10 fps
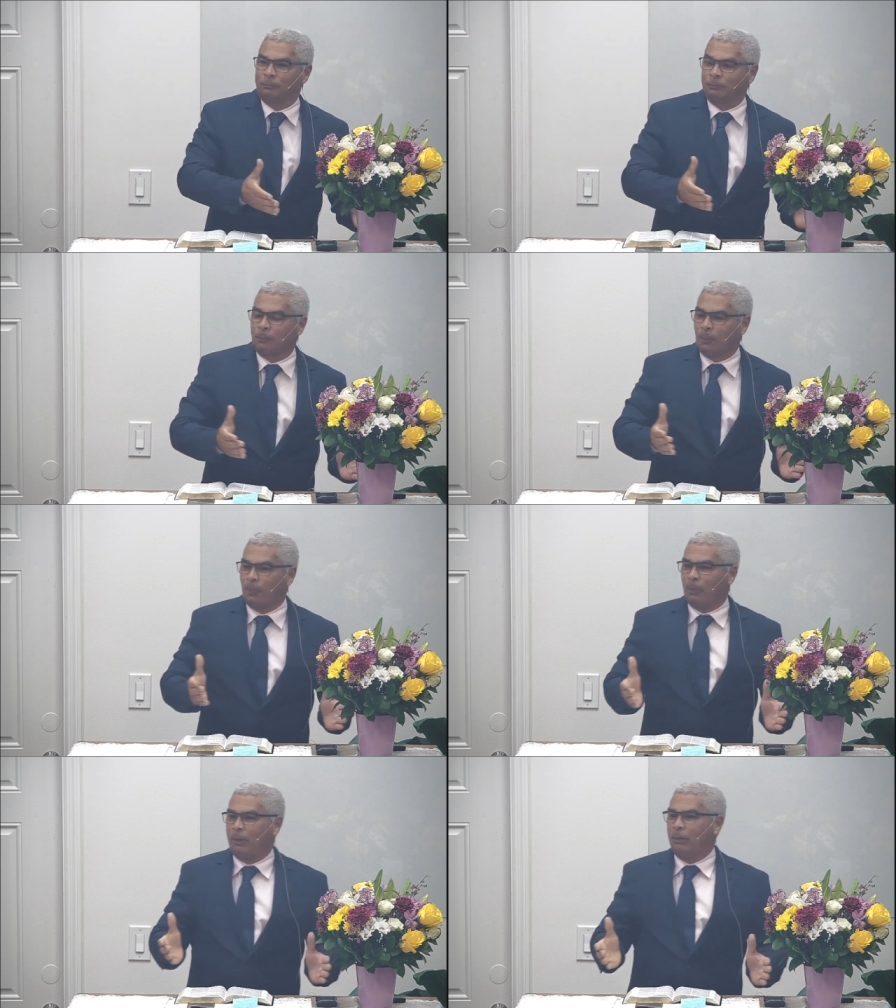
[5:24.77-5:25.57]
the
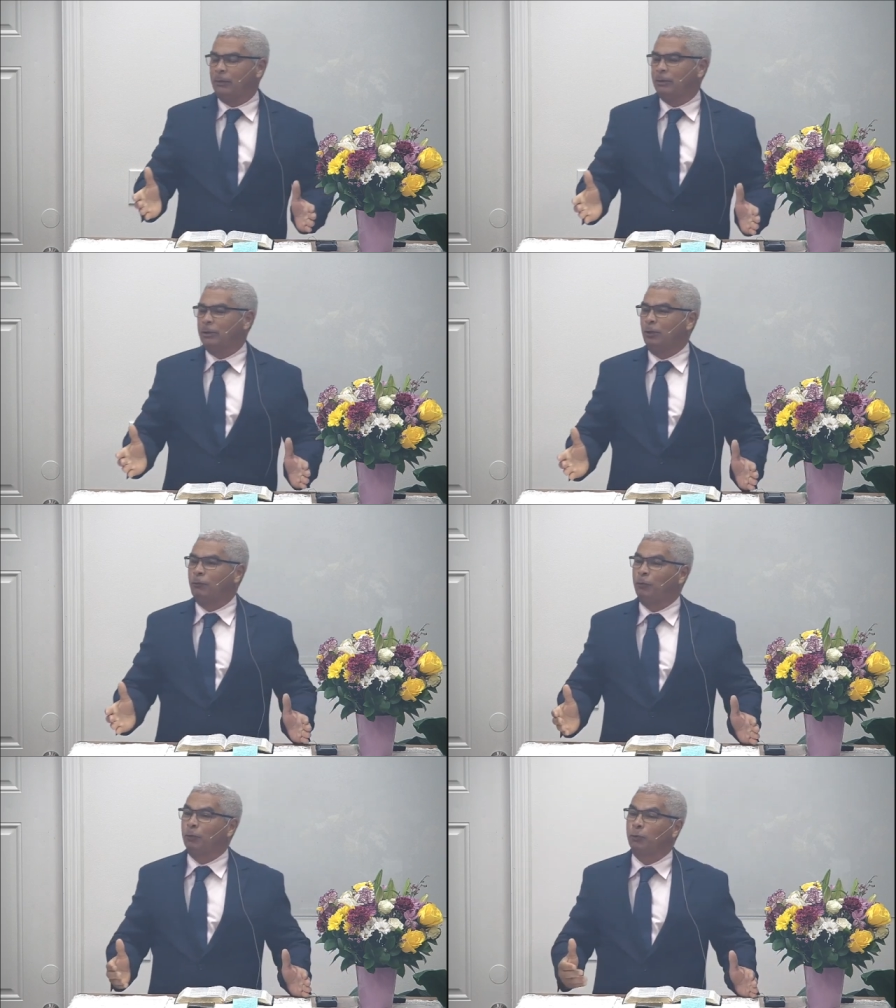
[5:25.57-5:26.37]
rivers that
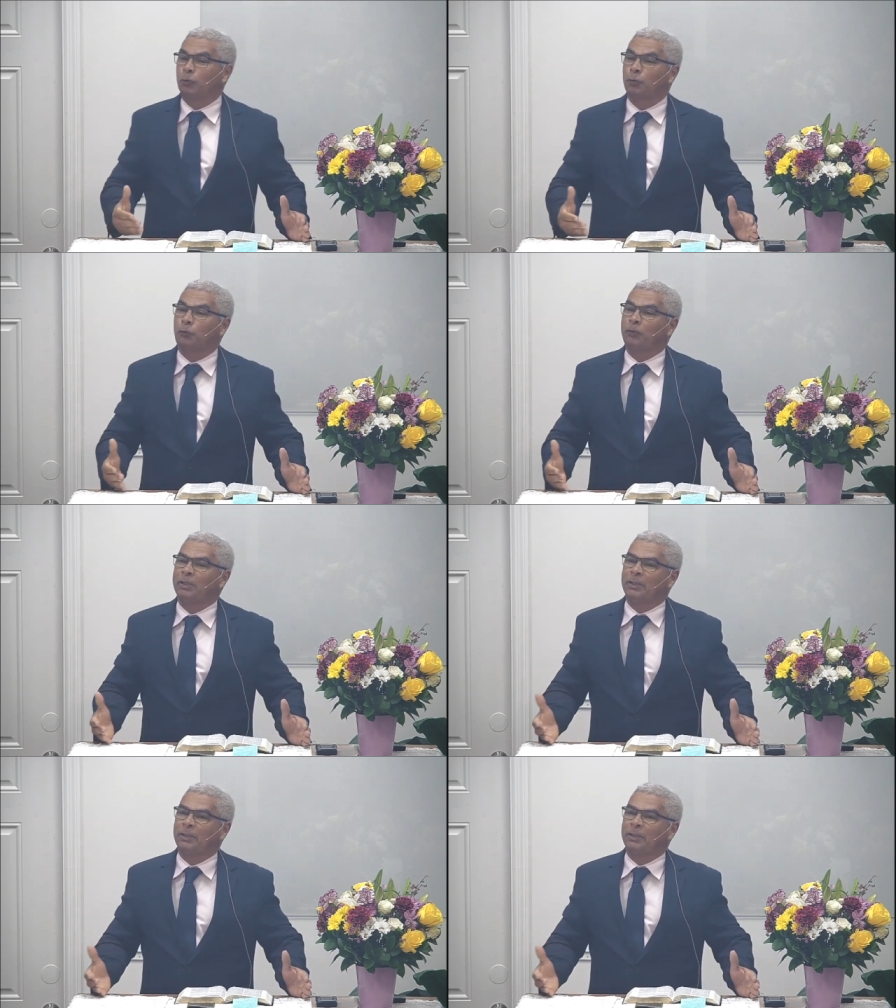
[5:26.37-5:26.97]
he was